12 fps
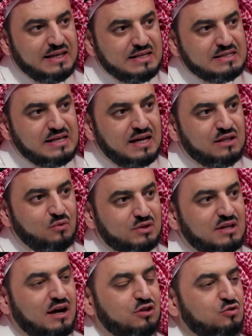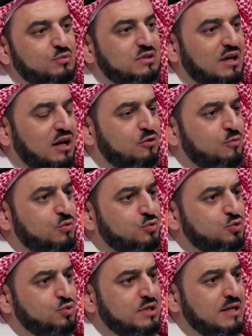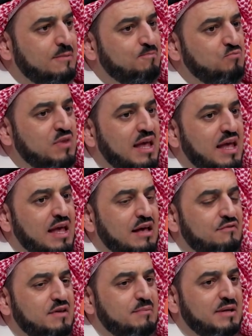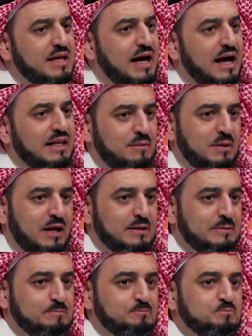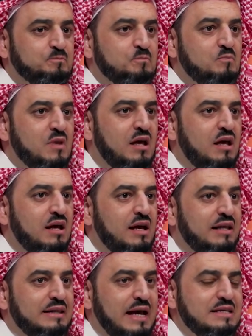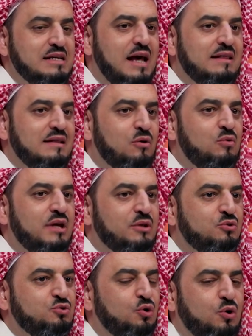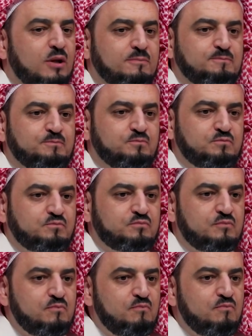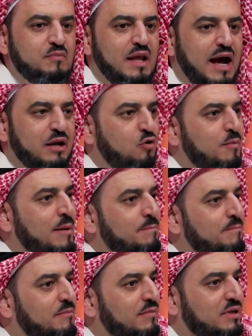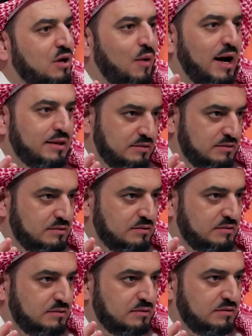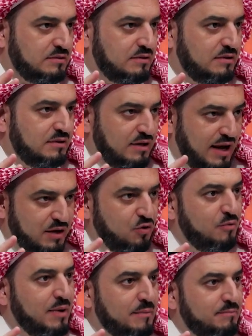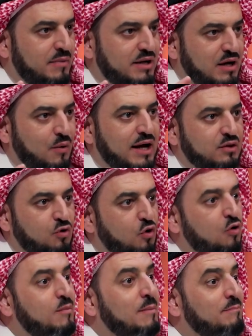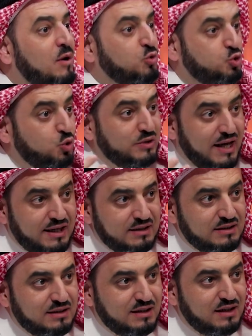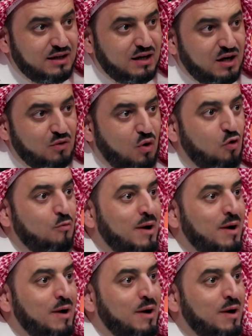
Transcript: and the second is cumulative existential progress in urban development. Therefore, Doctor, we say that nations are of two types: existing nations and present nations.